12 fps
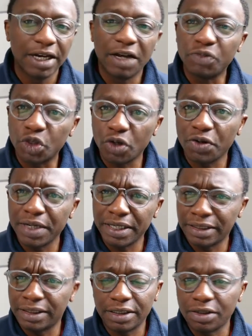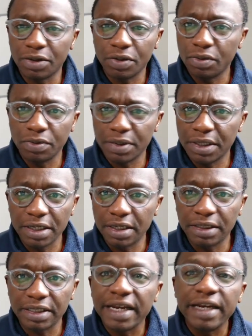I'm sorry, it's
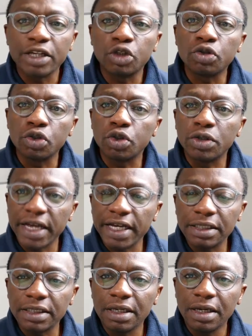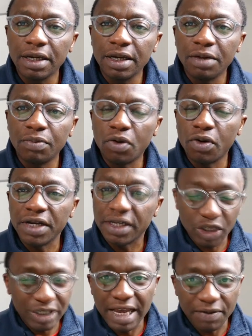a little too late, but
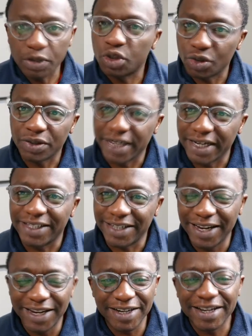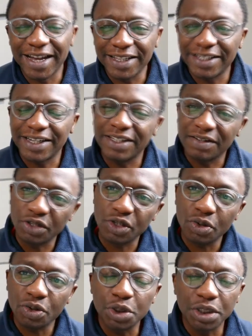it's never too late in that sense. I've
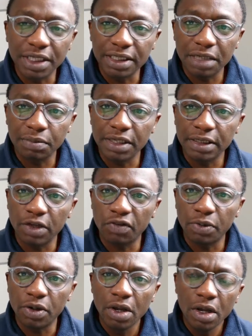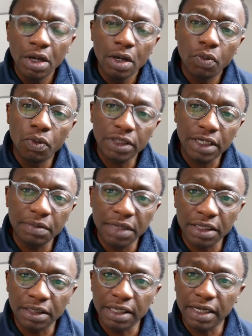just contradicted myself. But what I
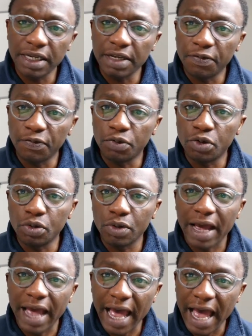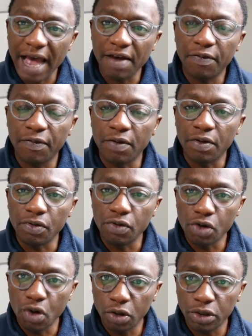mean is that if you have
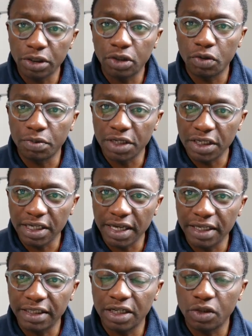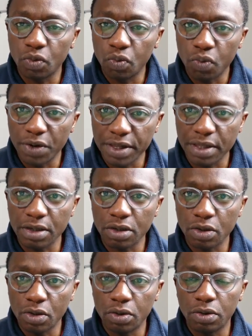not communicated with
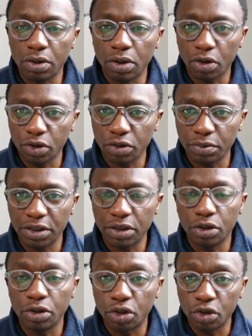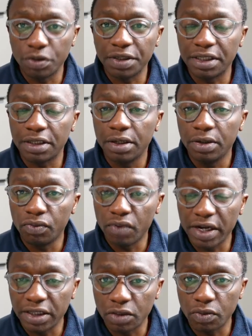your customers, do it
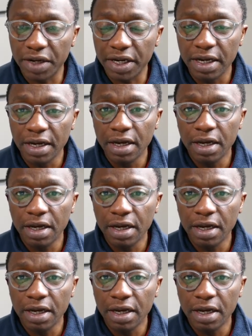right away.